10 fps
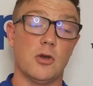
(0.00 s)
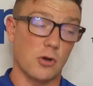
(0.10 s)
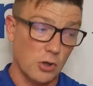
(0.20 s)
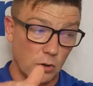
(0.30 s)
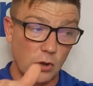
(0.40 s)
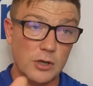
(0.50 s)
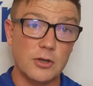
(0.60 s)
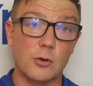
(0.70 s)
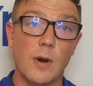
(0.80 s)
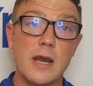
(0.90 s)
You're going to look at
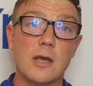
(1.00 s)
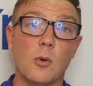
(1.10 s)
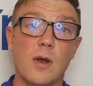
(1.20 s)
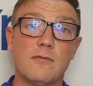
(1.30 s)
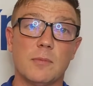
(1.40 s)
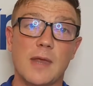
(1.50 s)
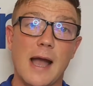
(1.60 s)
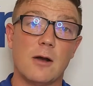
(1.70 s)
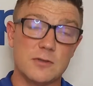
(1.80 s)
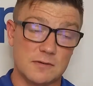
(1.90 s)
the grading away from the house.